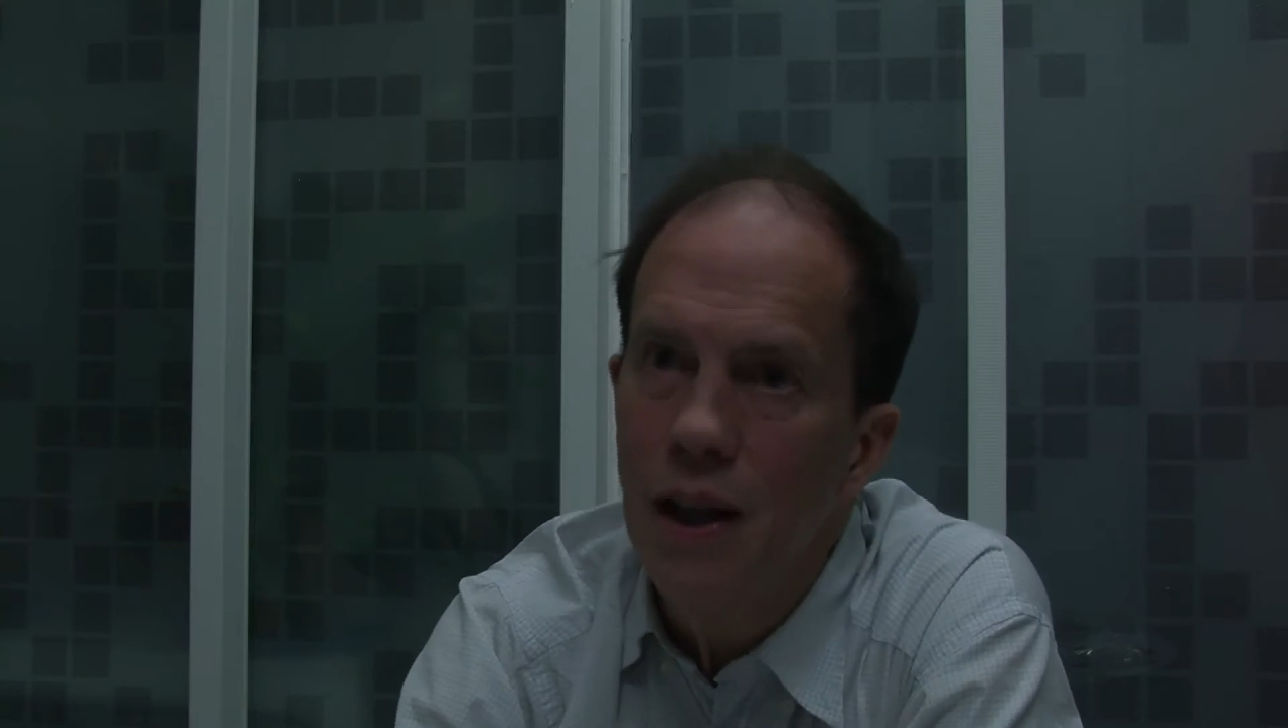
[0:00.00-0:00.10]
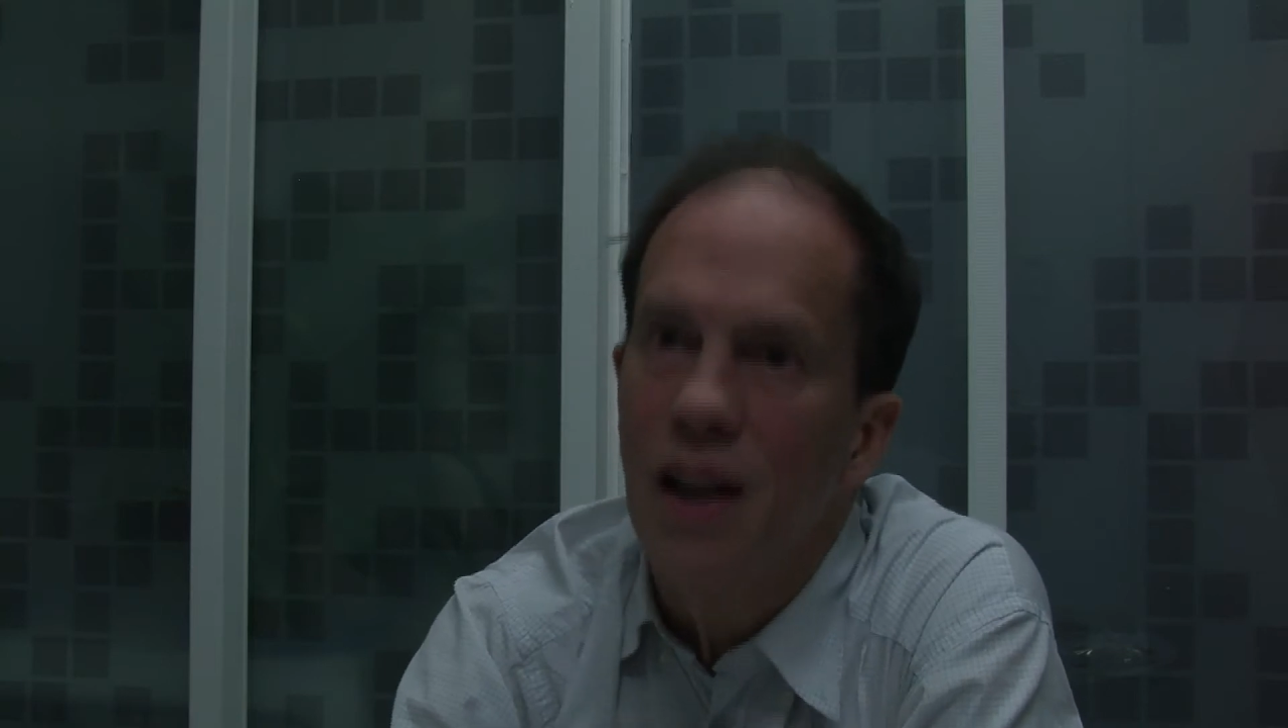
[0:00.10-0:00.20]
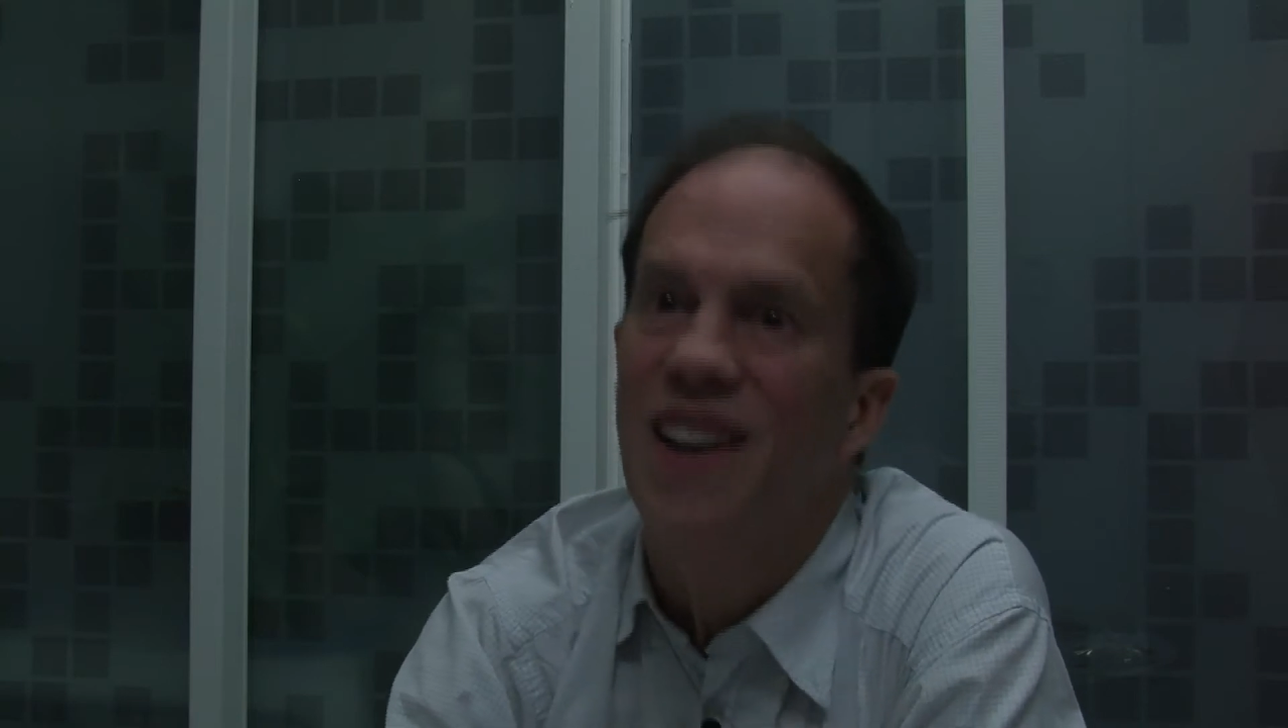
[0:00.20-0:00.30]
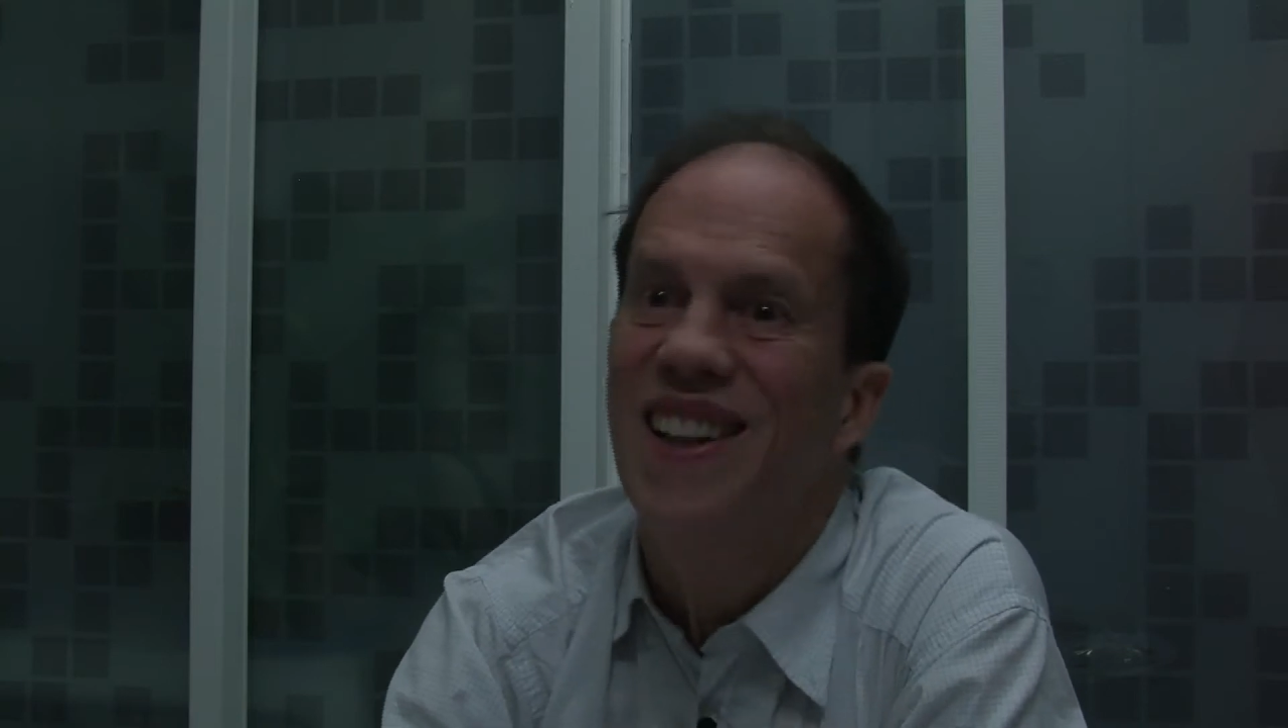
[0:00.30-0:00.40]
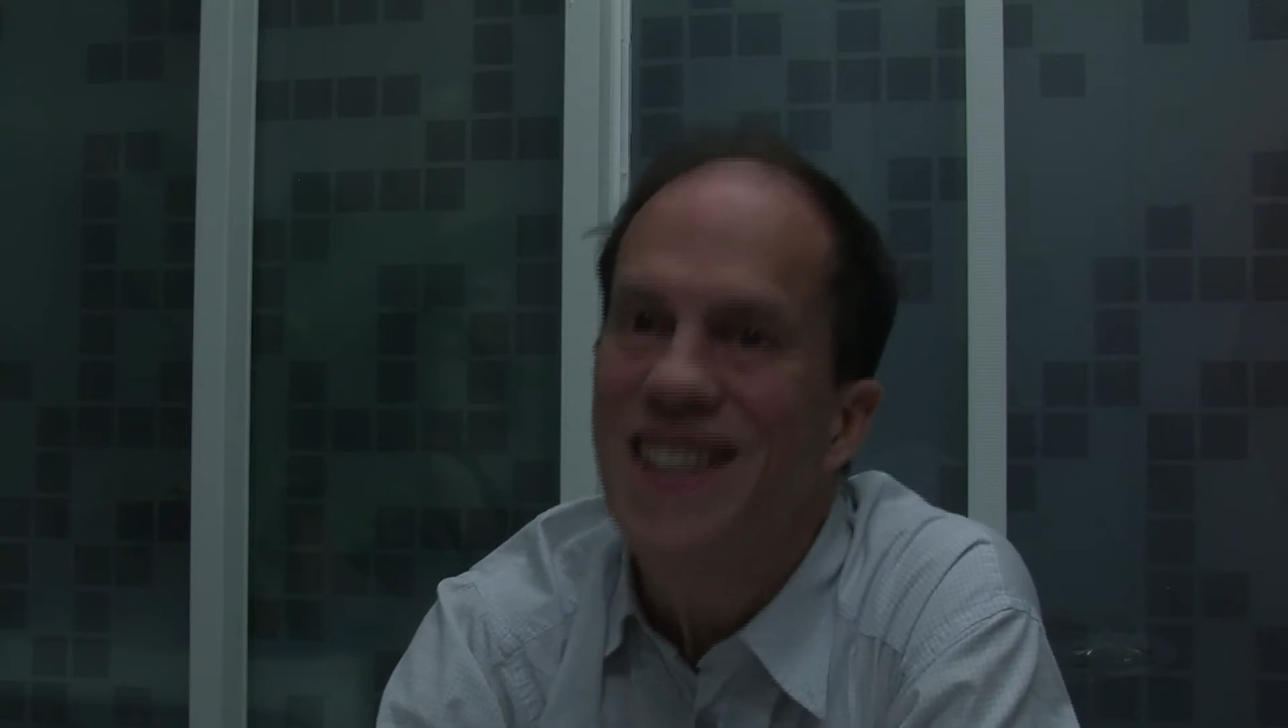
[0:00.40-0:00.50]

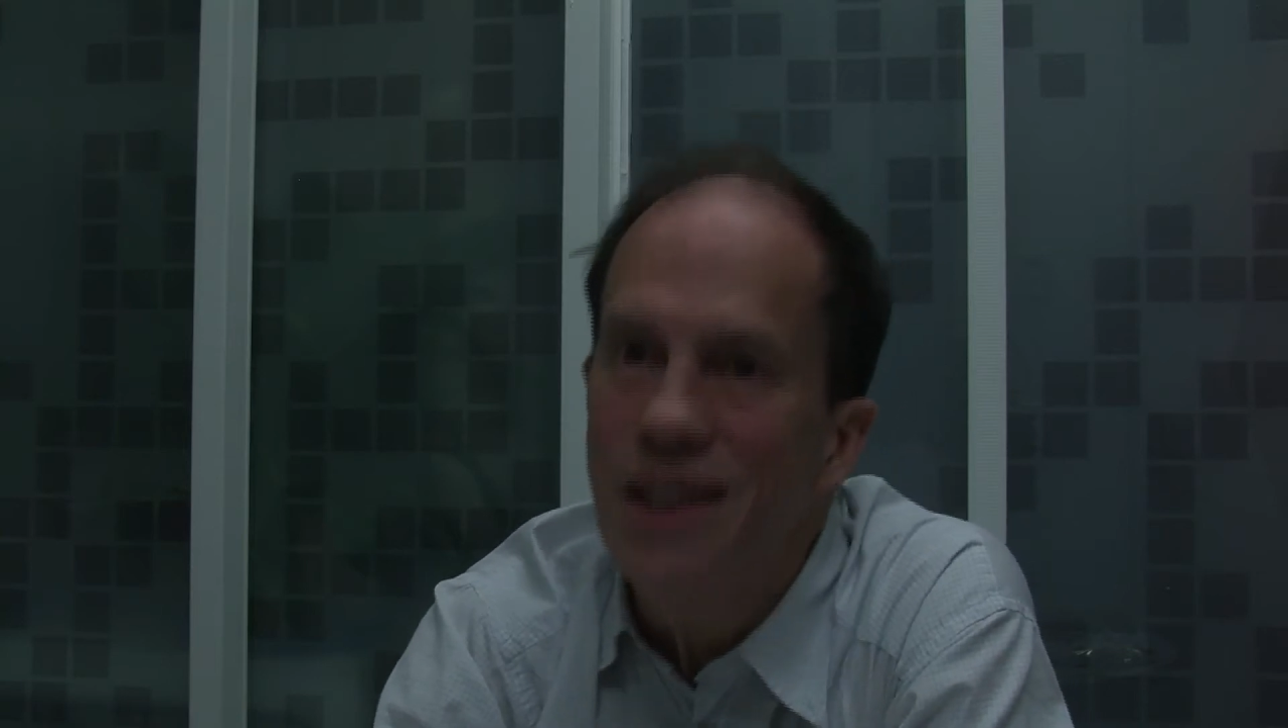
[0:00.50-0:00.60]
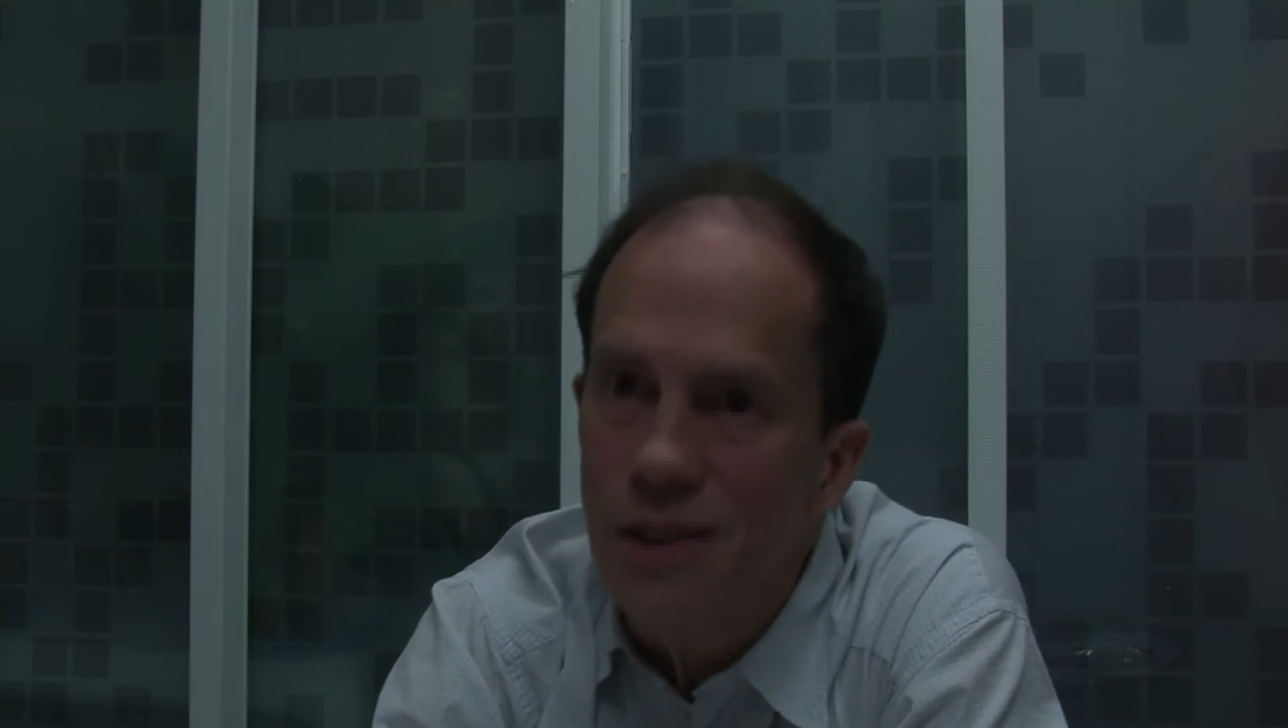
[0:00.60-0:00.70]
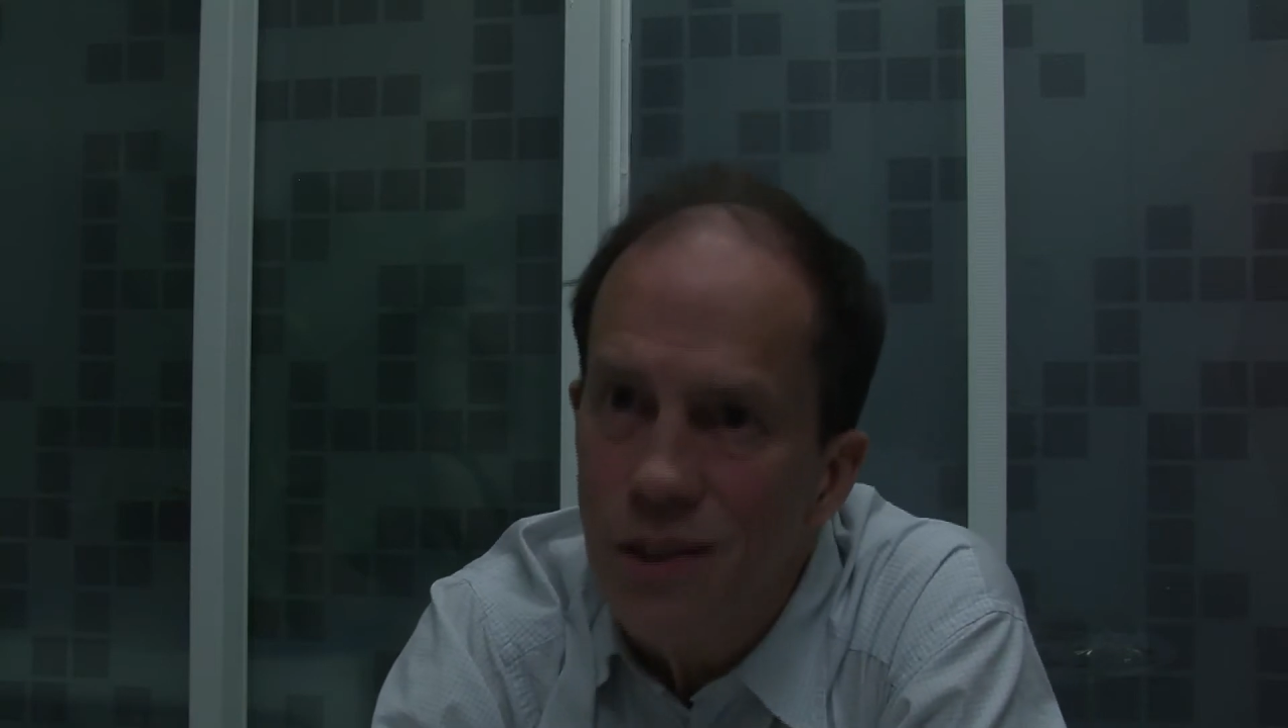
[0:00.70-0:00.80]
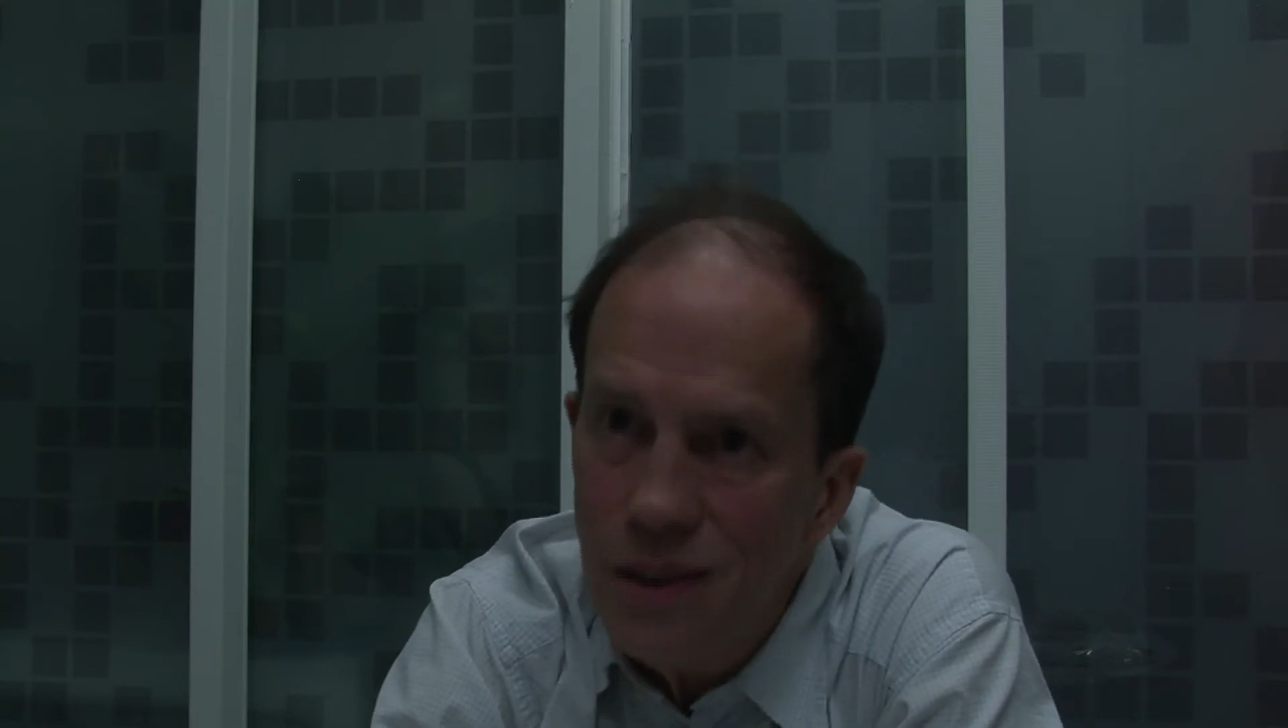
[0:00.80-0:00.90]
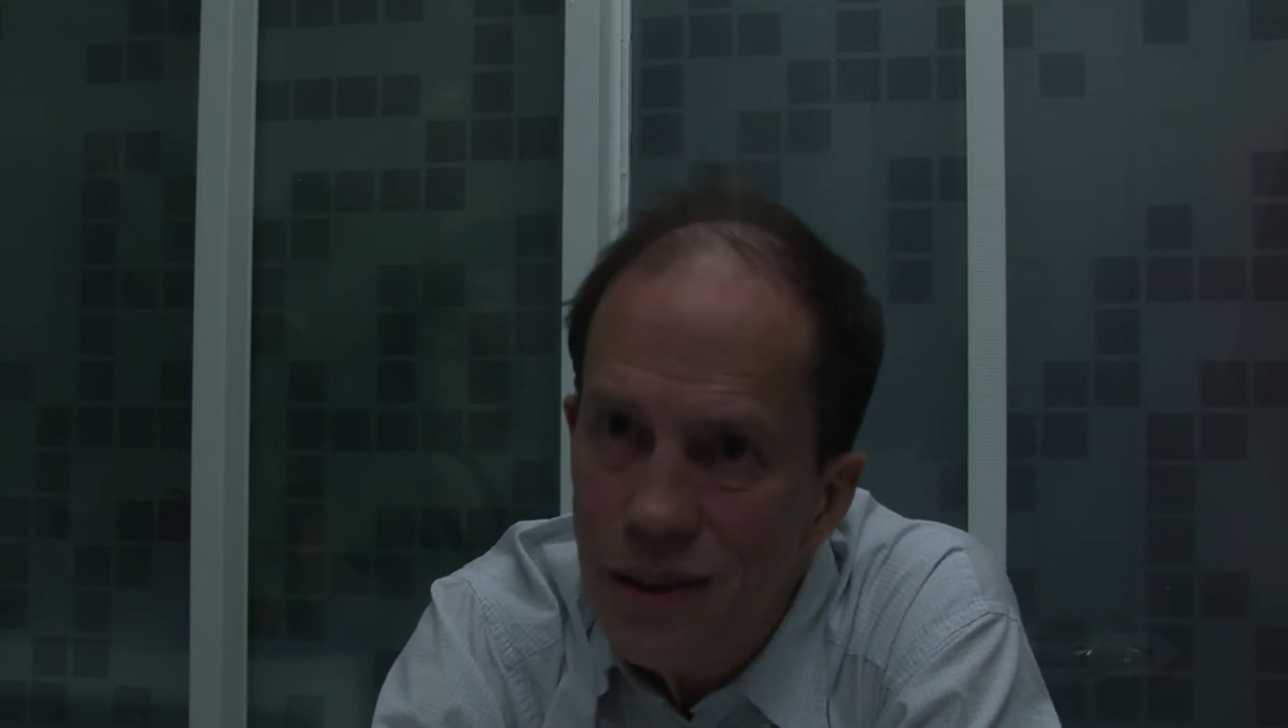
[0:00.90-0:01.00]

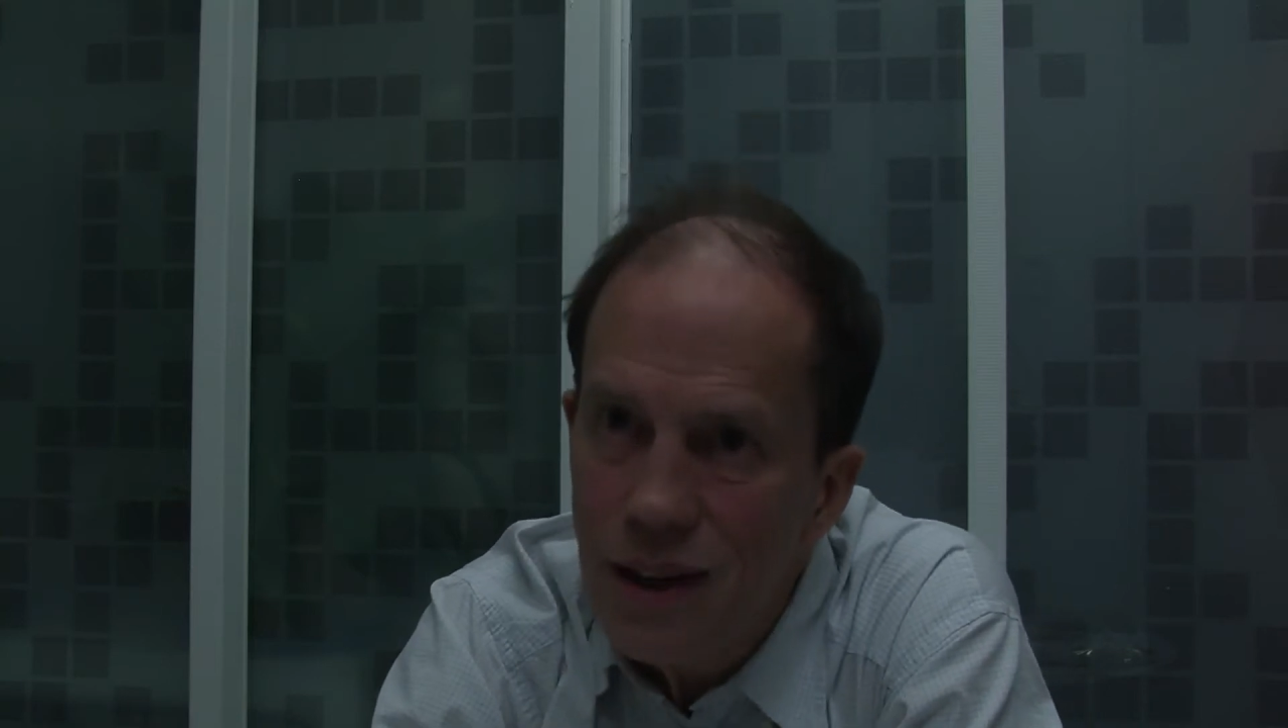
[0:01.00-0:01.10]
legal